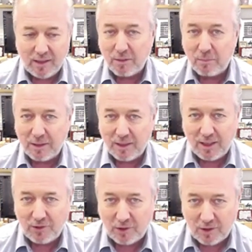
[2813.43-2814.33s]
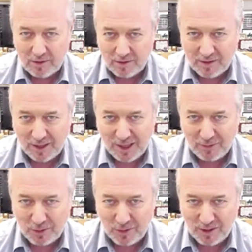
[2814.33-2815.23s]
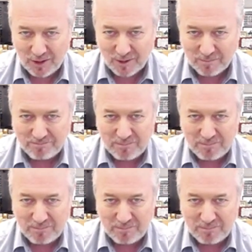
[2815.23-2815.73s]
It's a pleasure to have you here.